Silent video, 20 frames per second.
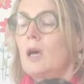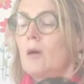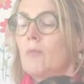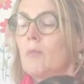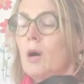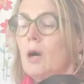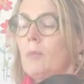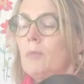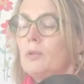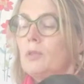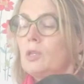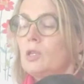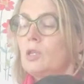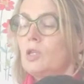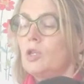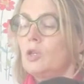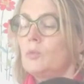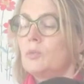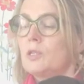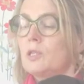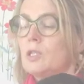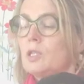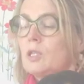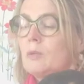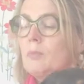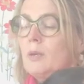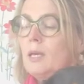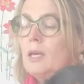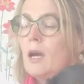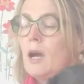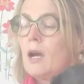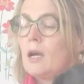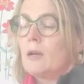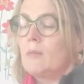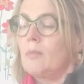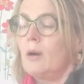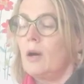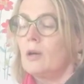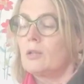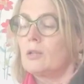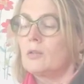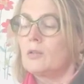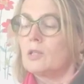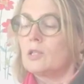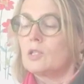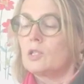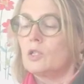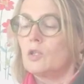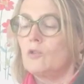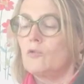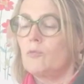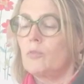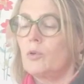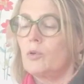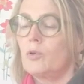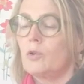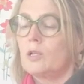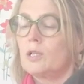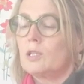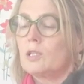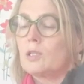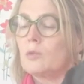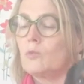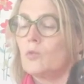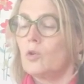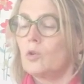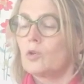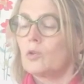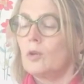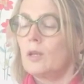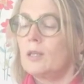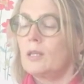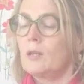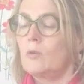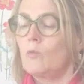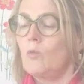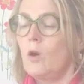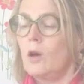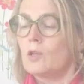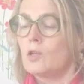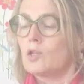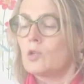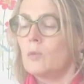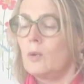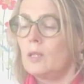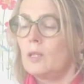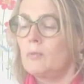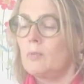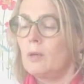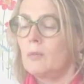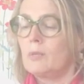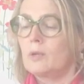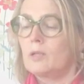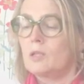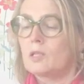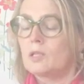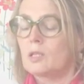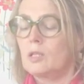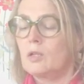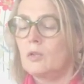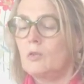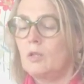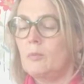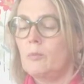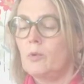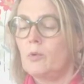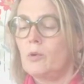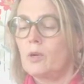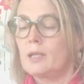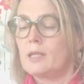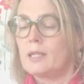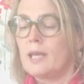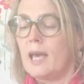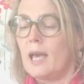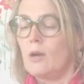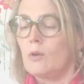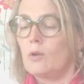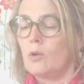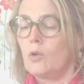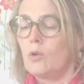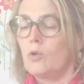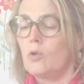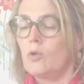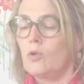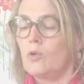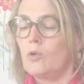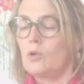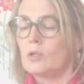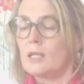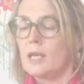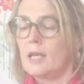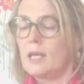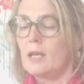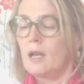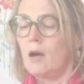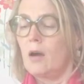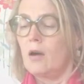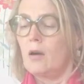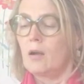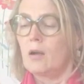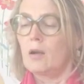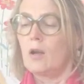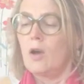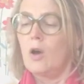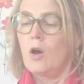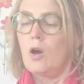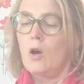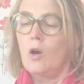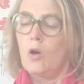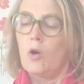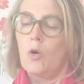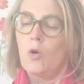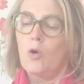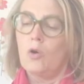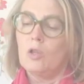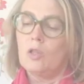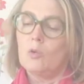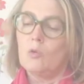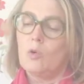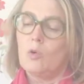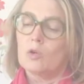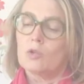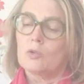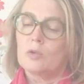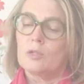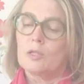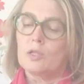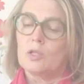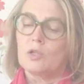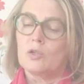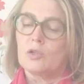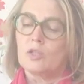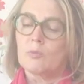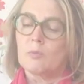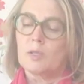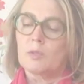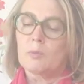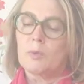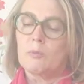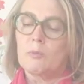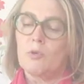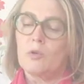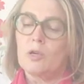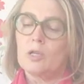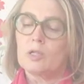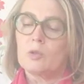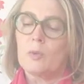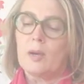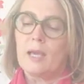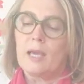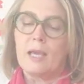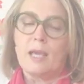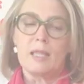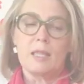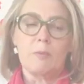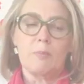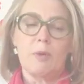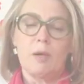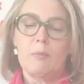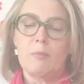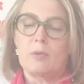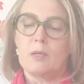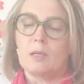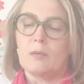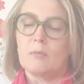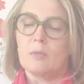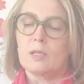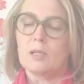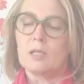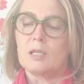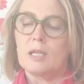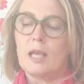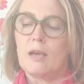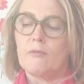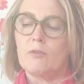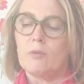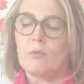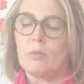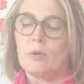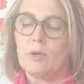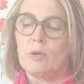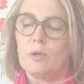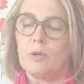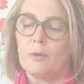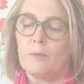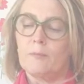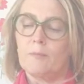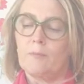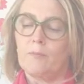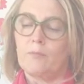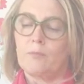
Ma put the cubes into the big iron pot on the stove, poured in some water, and then watched while the pumpkin slowly boiled down all day long. All the water and the juice must be boiled away, and the pumpkin must never burn.